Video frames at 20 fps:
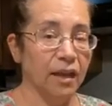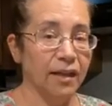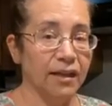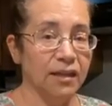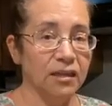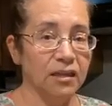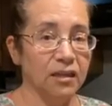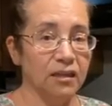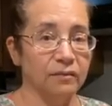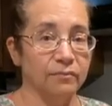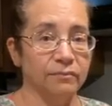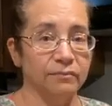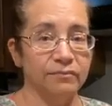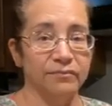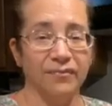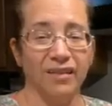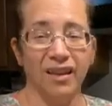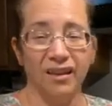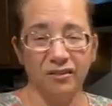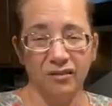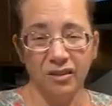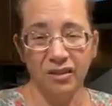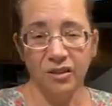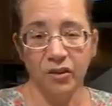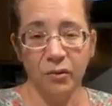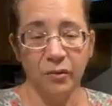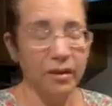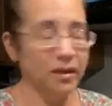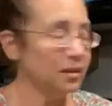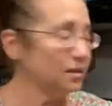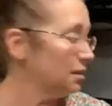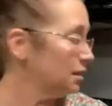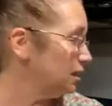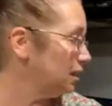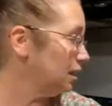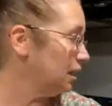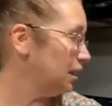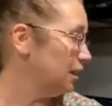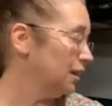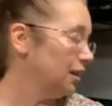and that's it. It was so
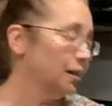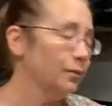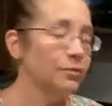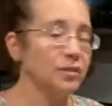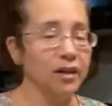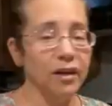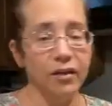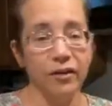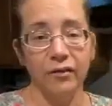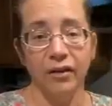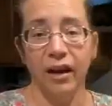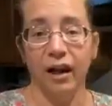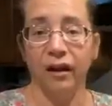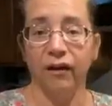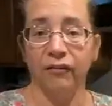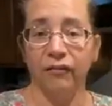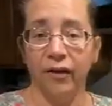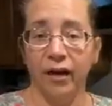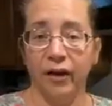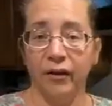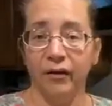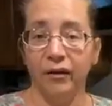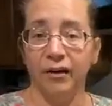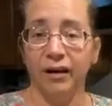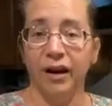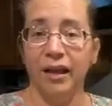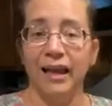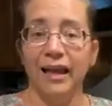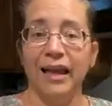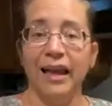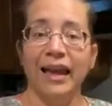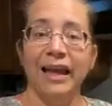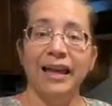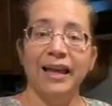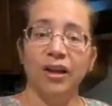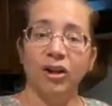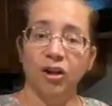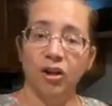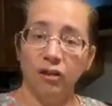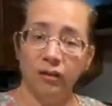easy, and it came together in a half hour,
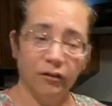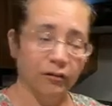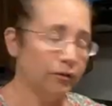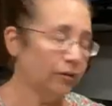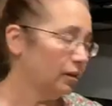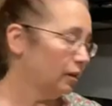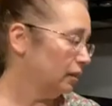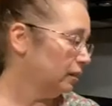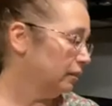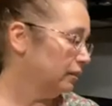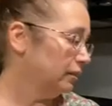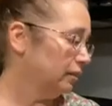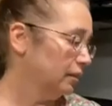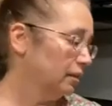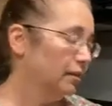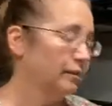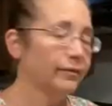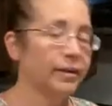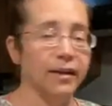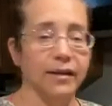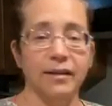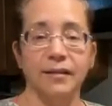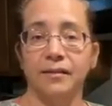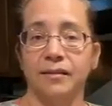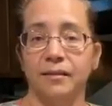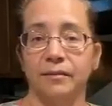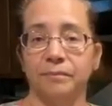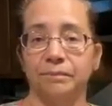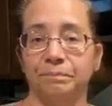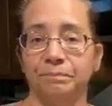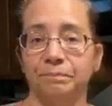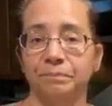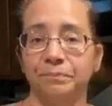including the rice.